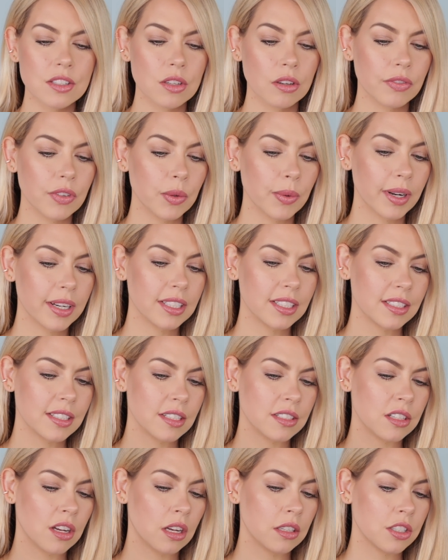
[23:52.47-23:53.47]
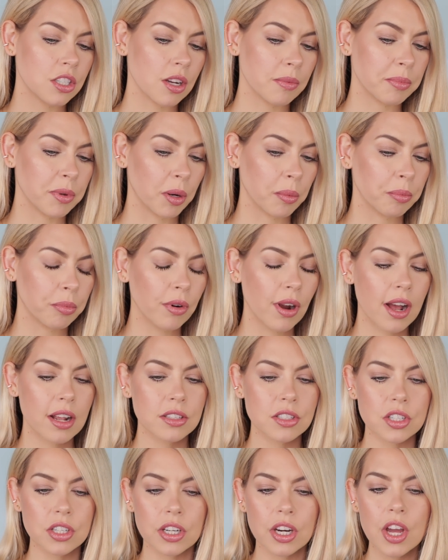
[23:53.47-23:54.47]
So if you wanted to touch up your
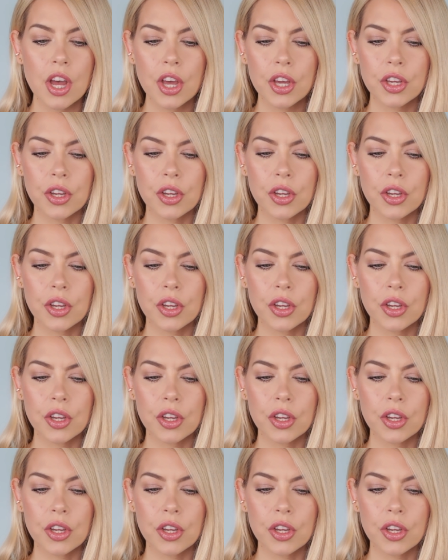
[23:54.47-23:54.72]
bronzer,